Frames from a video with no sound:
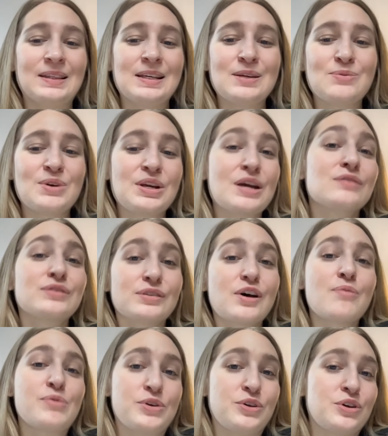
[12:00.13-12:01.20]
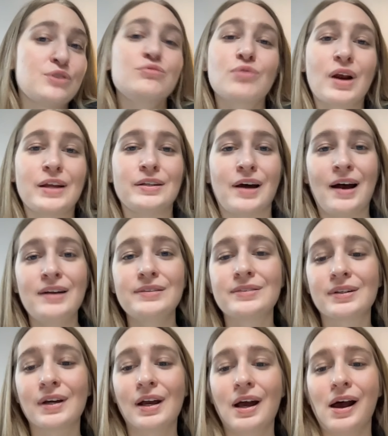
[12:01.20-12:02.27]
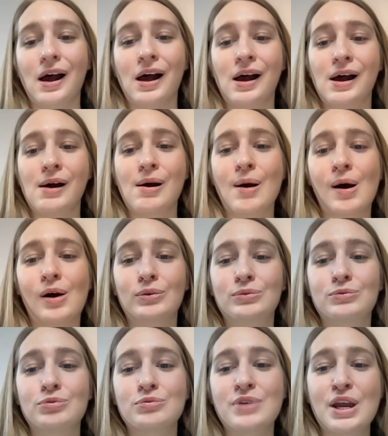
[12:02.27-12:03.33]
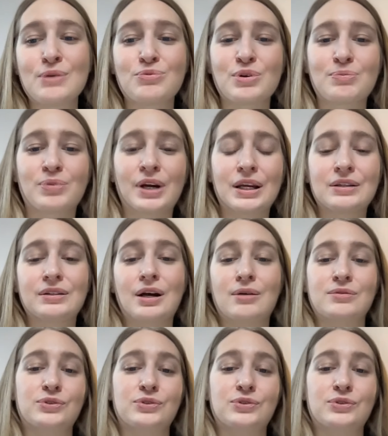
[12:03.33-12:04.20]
think we can stop here. Why not? Today we break down